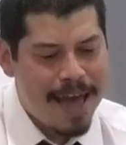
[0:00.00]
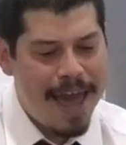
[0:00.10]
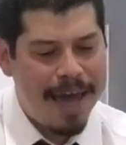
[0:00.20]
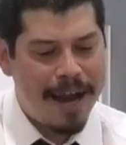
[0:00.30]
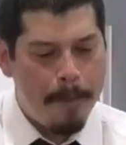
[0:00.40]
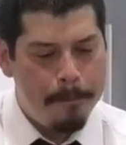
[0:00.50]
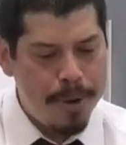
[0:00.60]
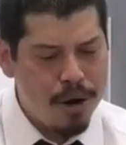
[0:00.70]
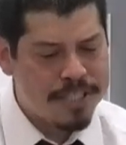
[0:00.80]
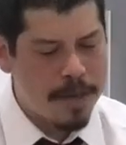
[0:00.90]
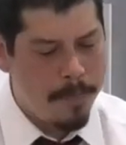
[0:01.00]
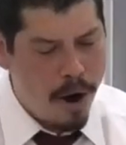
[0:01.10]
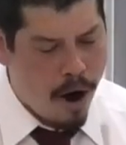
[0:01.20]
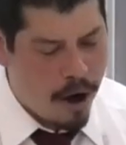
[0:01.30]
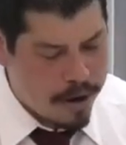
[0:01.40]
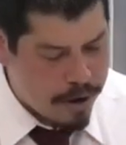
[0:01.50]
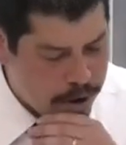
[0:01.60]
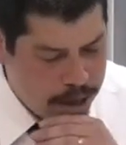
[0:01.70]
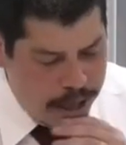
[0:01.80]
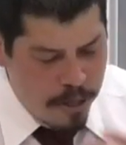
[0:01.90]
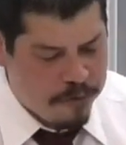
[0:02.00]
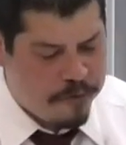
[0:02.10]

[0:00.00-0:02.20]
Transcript: and are built upon the